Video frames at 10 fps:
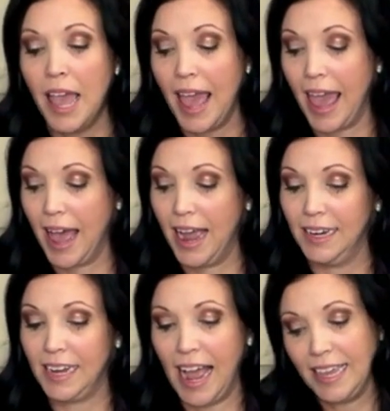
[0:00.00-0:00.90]

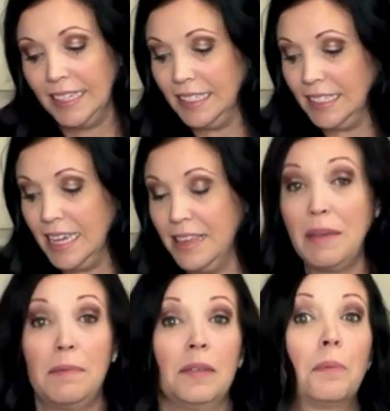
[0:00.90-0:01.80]
and I can see that
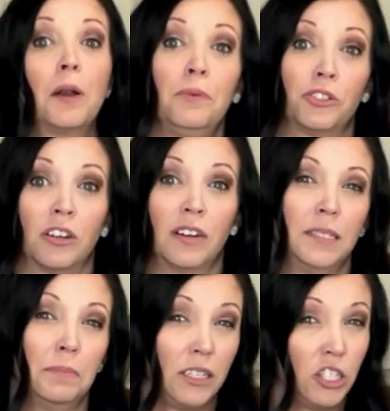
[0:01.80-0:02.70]
maybe the purple shirt
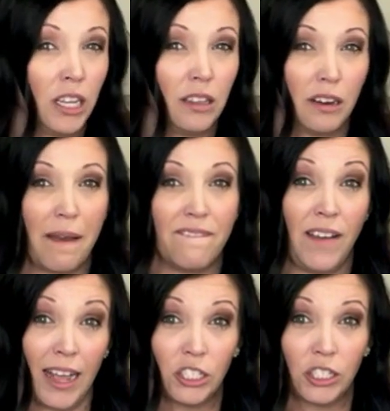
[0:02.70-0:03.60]
is bleaching a little bit
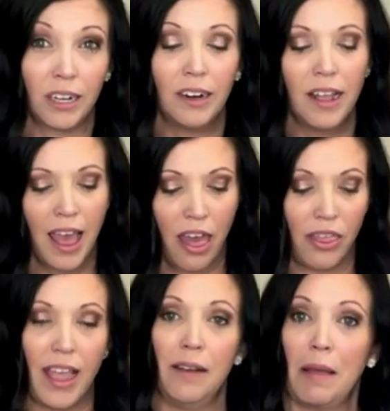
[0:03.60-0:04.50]
faster
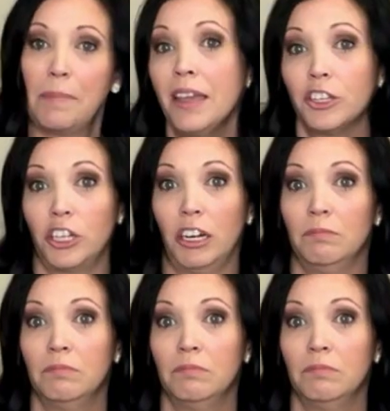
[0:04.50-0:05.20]
than my pink shirt.